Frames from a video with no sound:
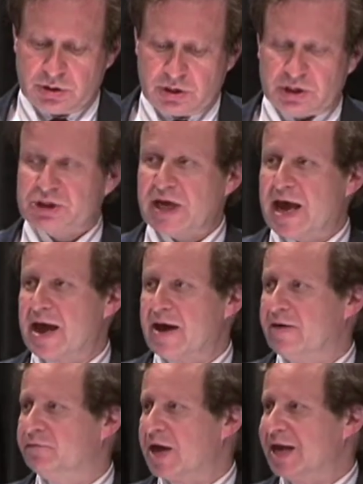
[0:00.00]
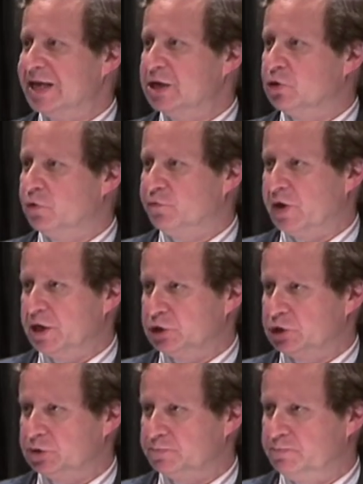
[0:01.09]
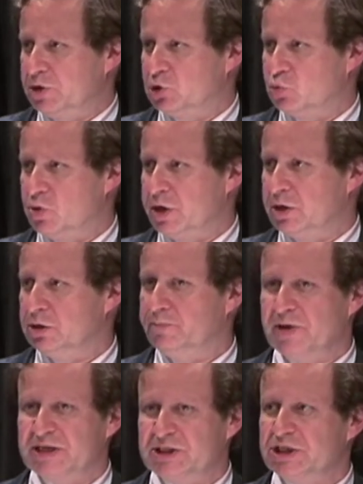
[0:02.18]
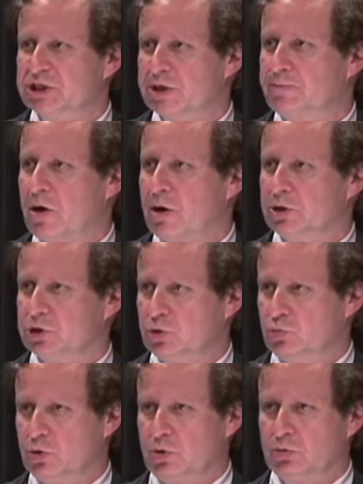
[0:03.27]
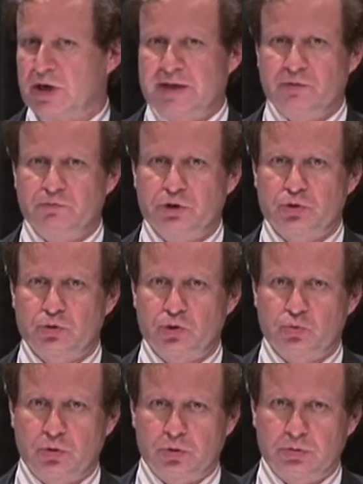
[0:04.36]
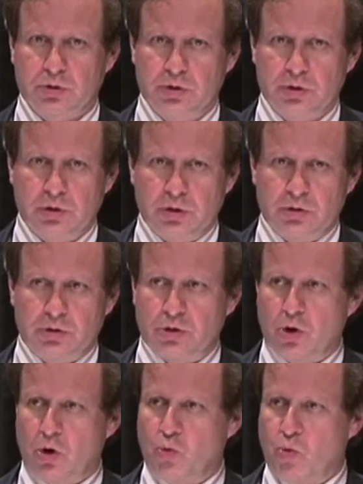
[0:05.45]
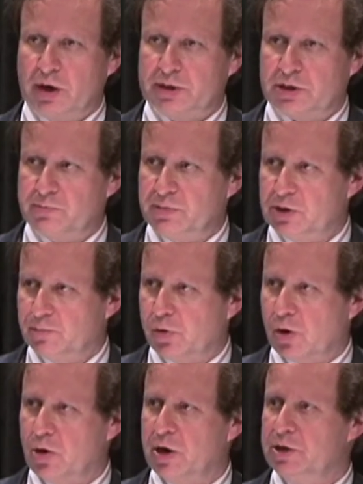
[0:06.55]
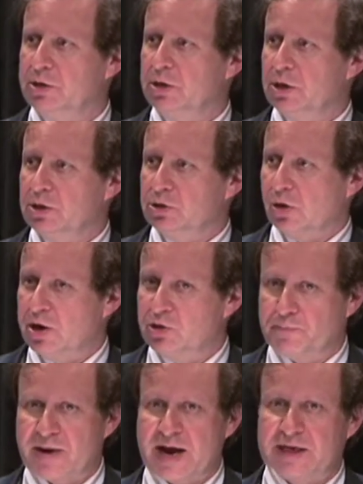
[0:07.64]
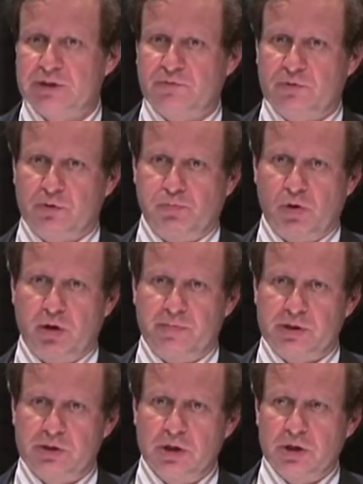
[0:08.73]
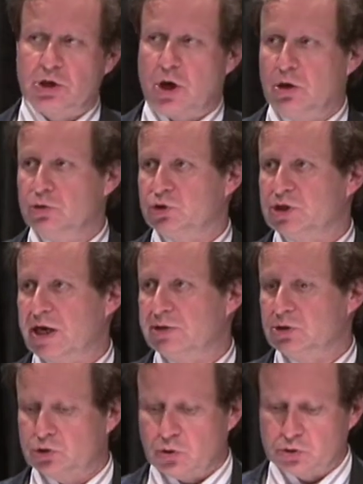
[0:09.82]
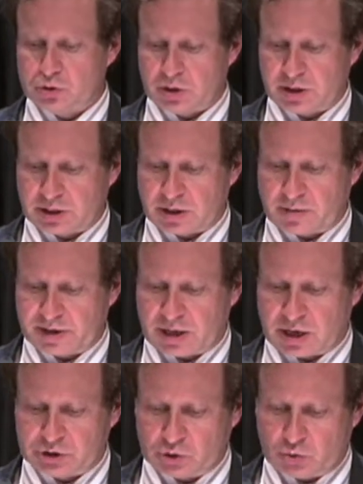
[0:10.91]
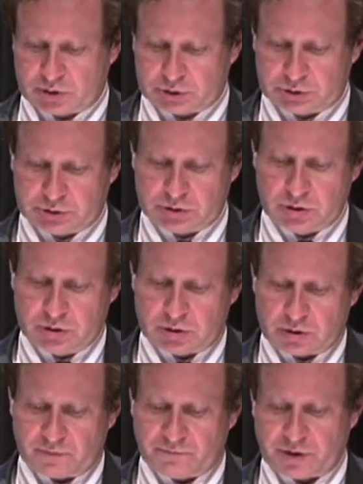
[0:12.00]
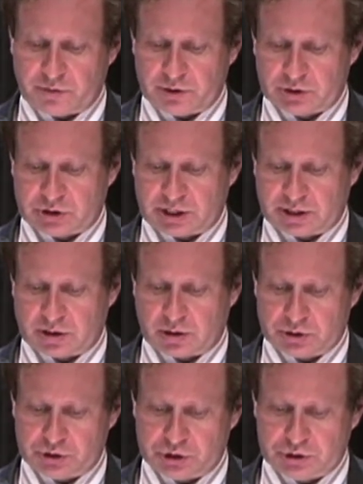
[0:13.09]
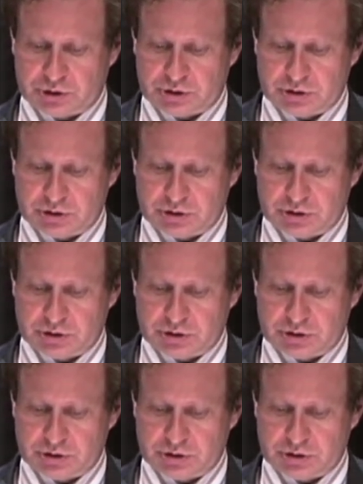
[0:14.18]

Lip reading: is to have that interface between the business and policy world and the research world, to know what can be deployed, to lay the paths for deployment, to understand the social and economic consequences of various technologies.